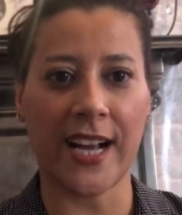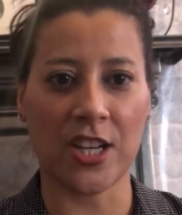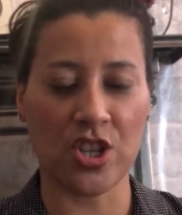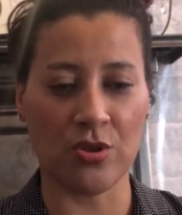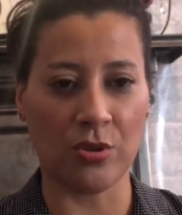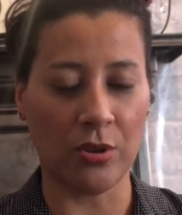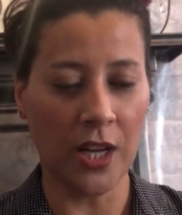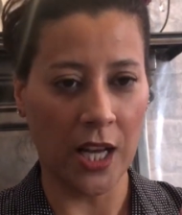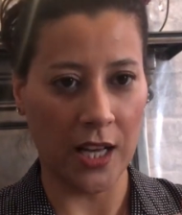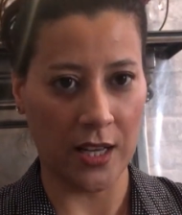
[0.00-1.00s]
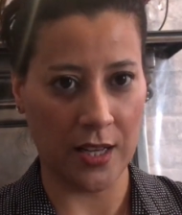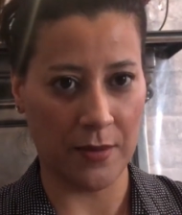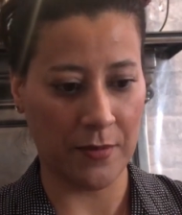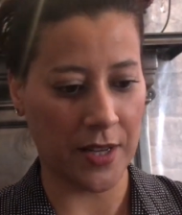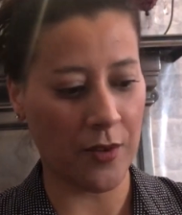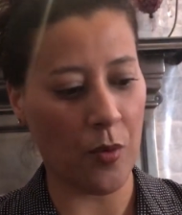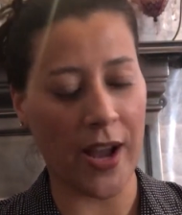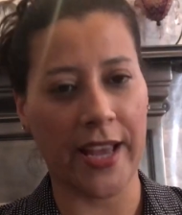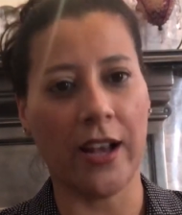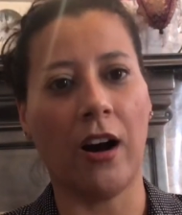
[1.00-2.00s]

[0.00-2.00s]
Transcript: natural way